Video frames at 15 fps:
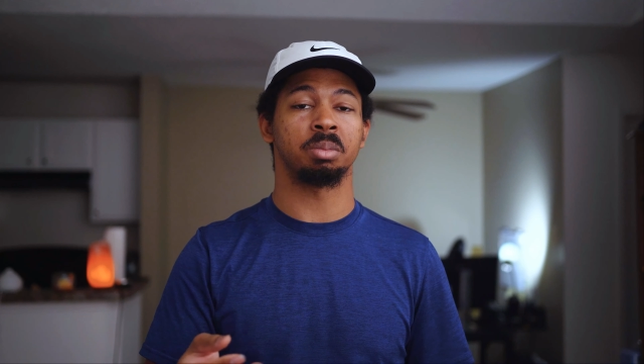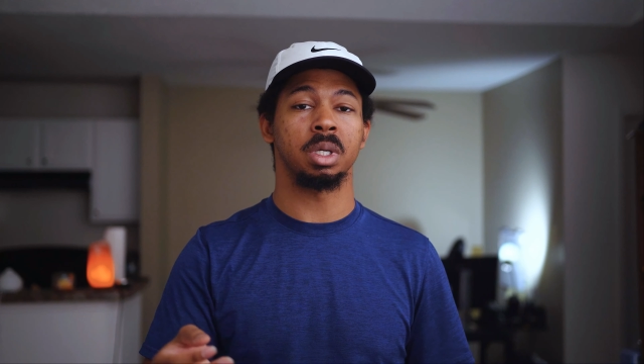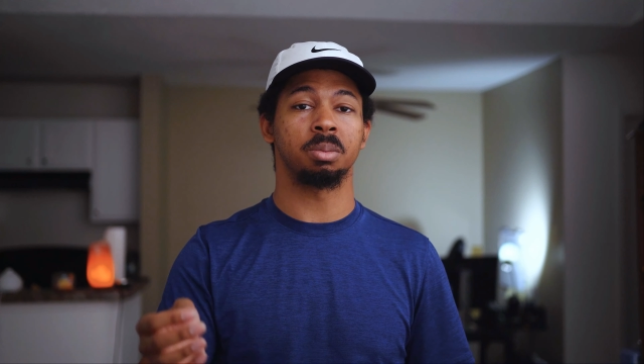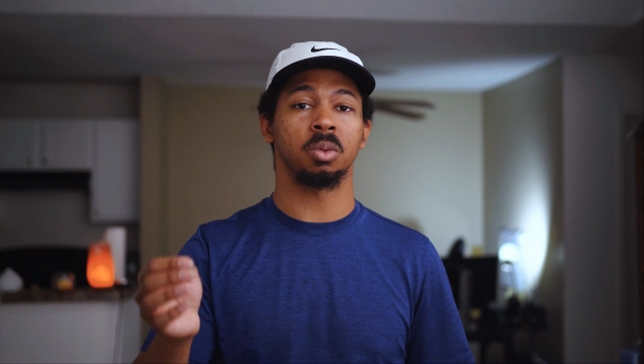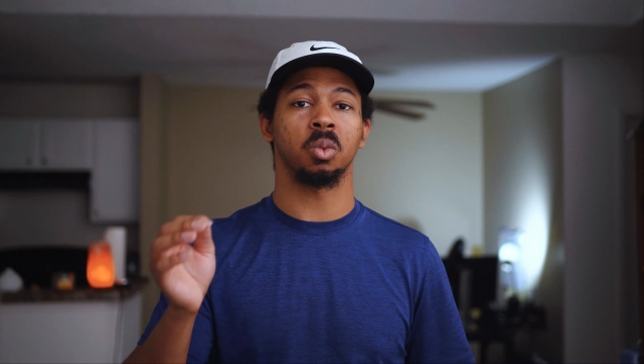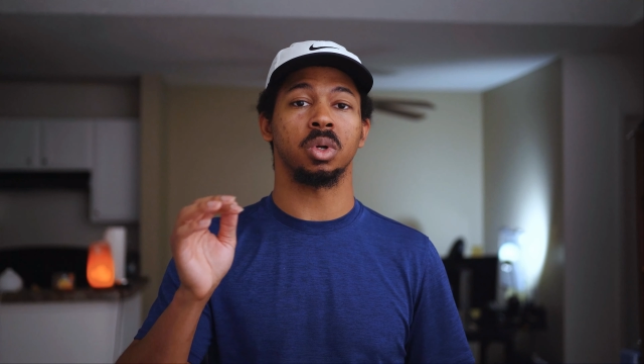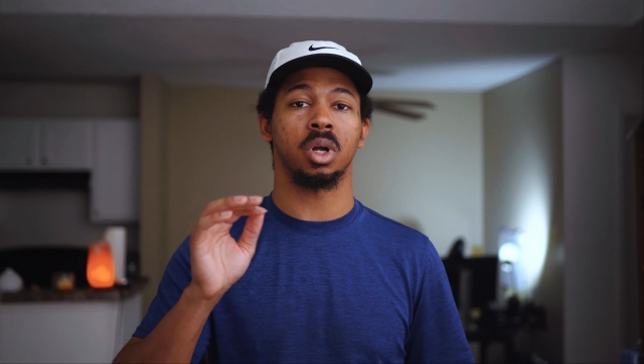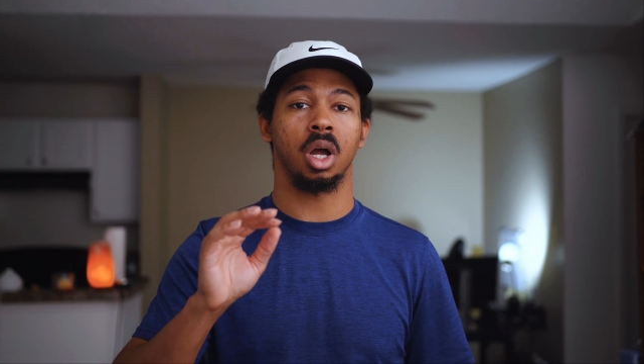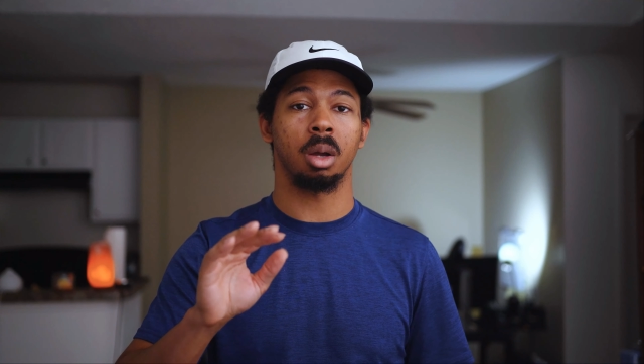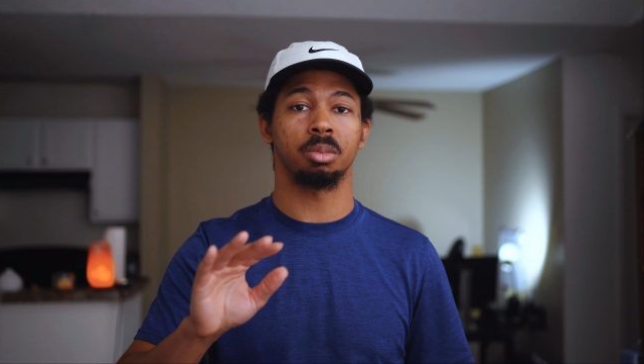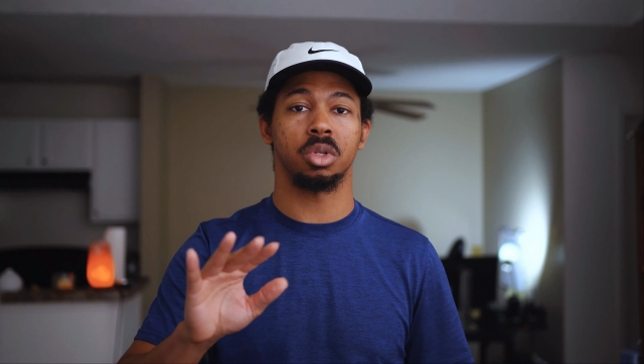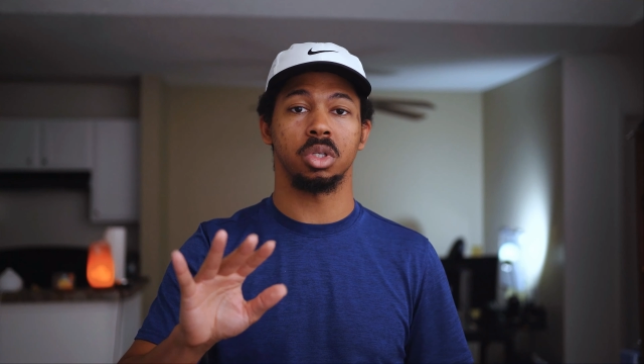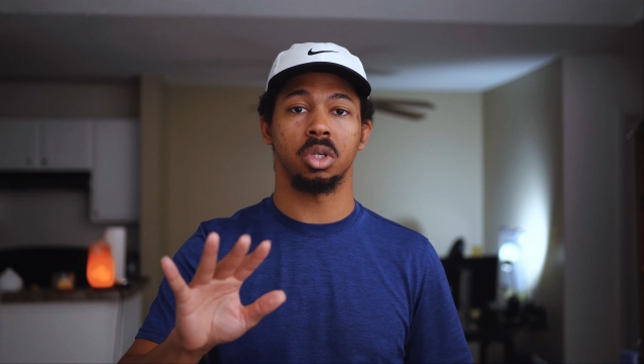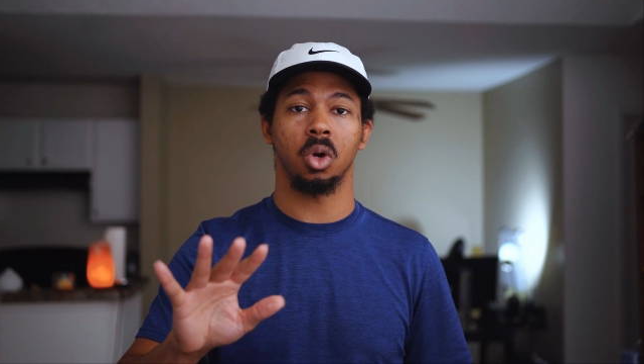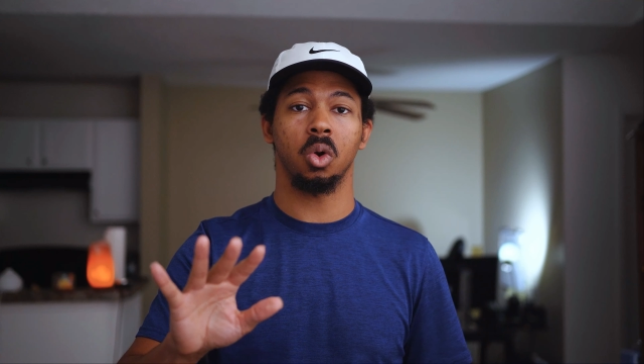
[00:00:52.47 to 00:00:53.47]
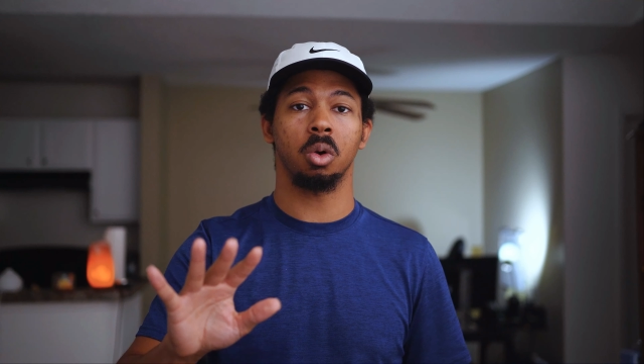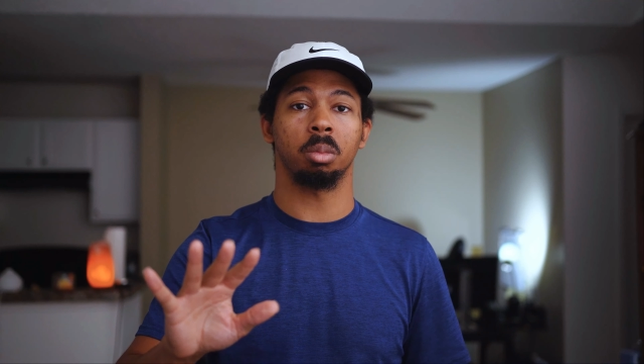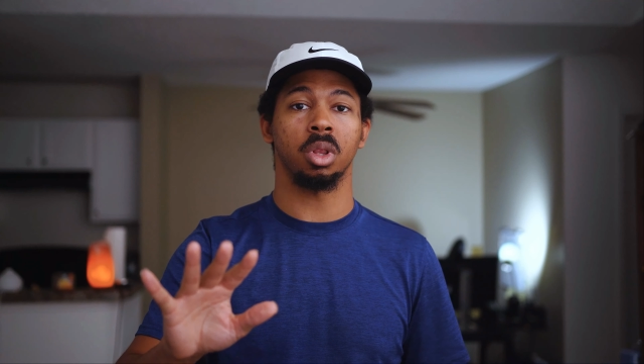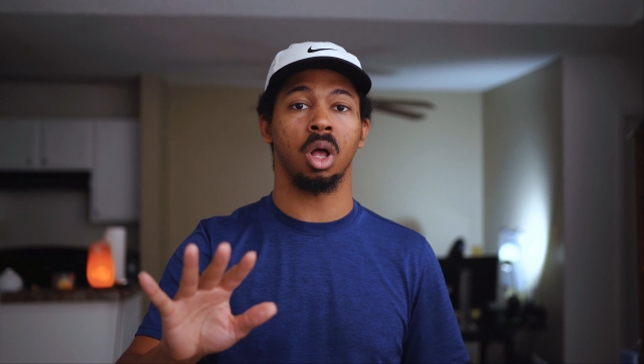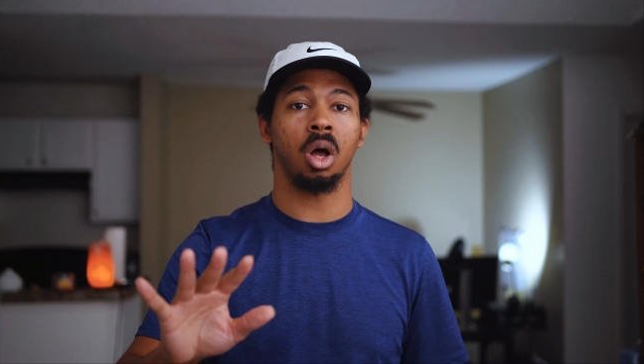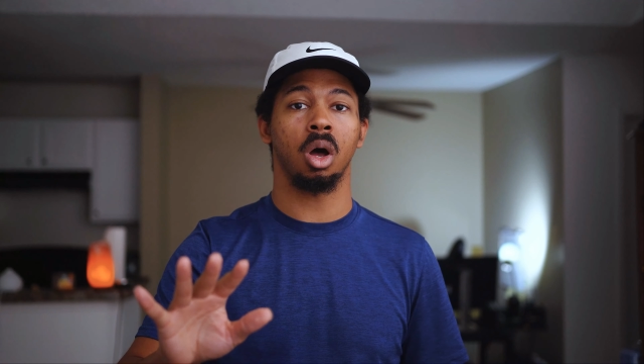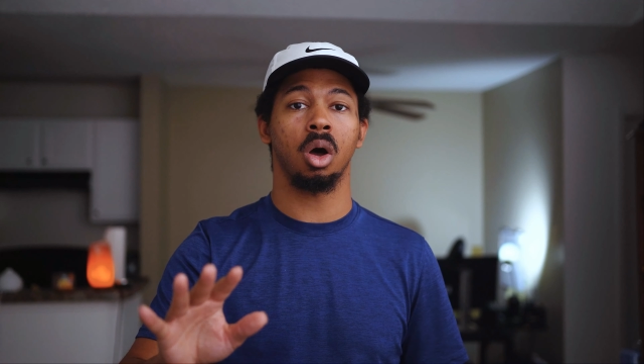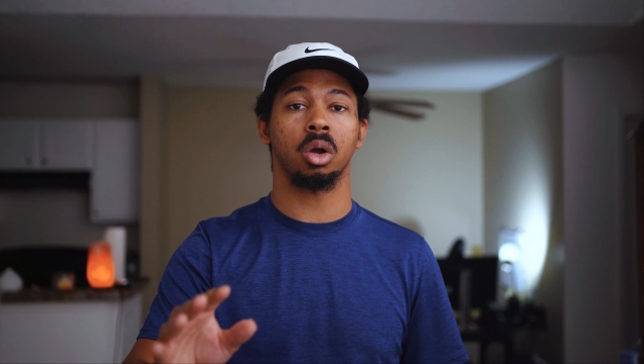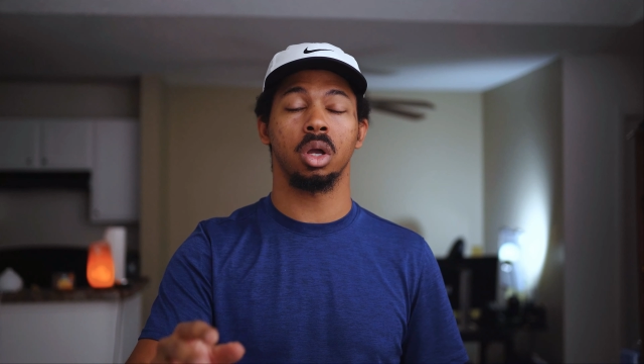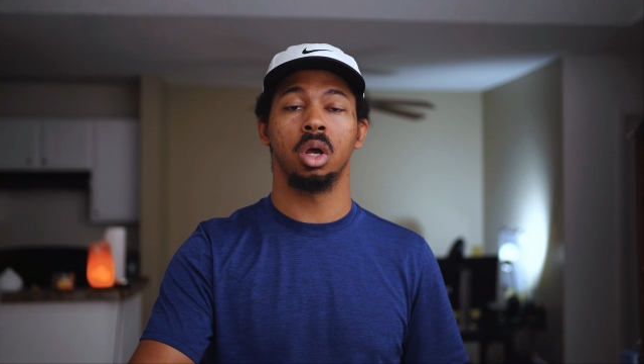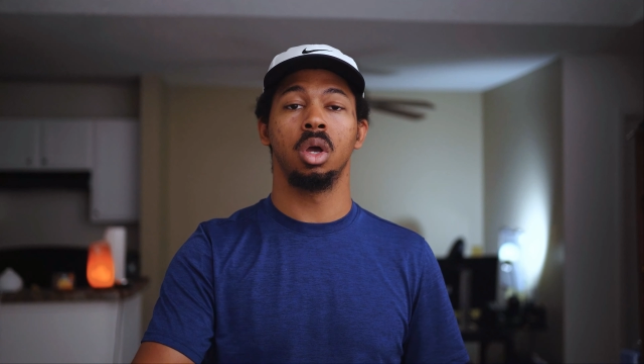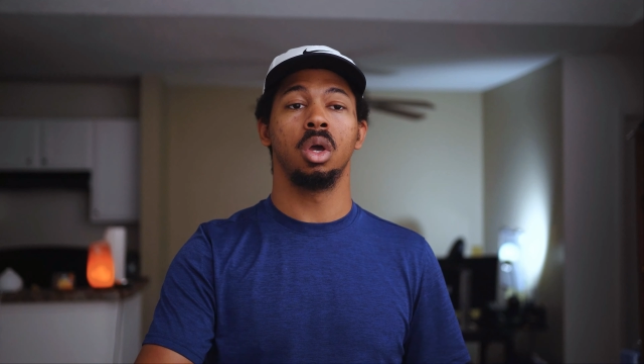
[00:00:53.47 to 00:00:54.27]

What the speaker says: people will come to your blog,